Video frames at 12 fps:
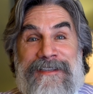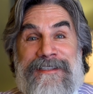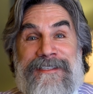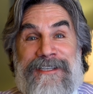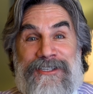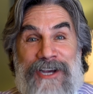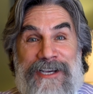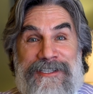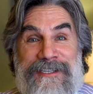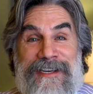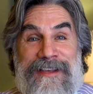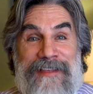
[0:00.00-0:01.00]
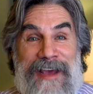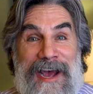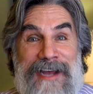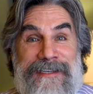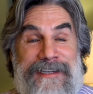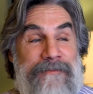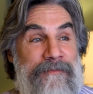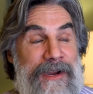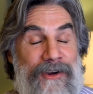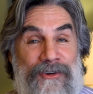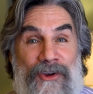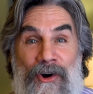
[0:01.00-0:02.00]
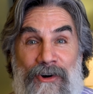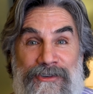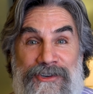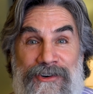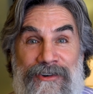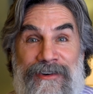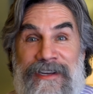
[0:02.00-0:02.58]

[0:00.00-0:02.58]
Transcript: suggesting that beard culture